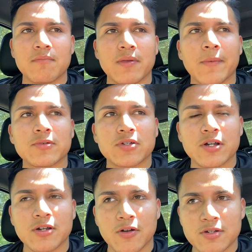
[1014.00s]
People
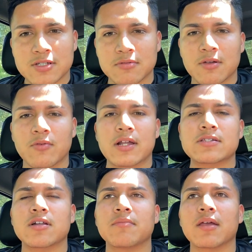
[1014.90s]
started noticing me when I
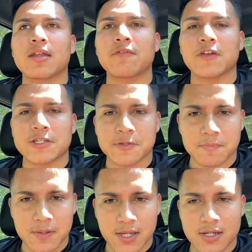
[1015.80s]
started making a Facebook
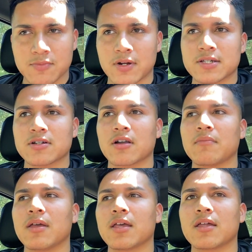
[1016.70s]
page, when I started
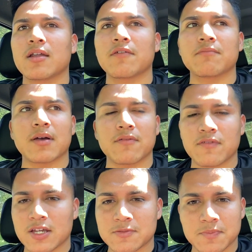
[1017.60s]
making my
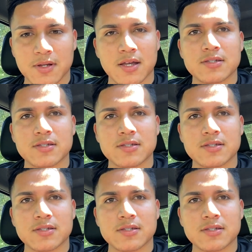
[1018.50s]
Facebook,